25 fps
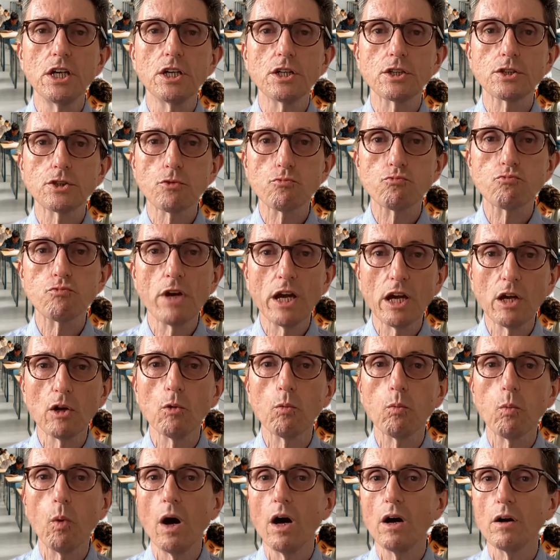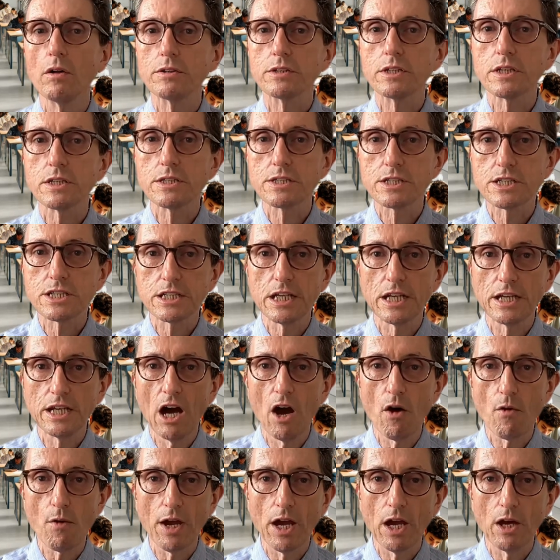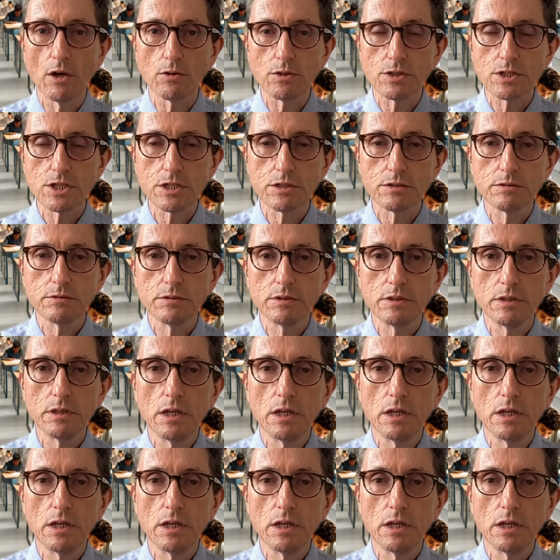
to real-world scenarios.